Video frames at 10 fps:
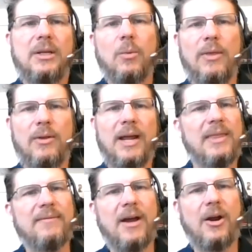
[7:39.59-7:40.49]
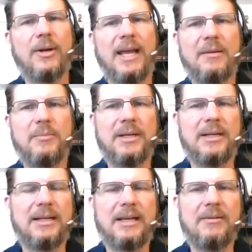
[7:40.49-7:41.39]
whether or not they've already had
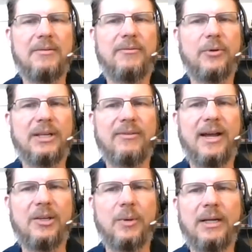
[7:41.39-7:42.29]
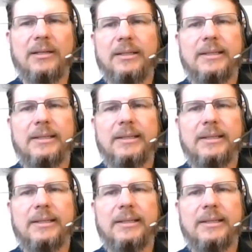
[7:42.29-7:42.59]
been fully evaluated.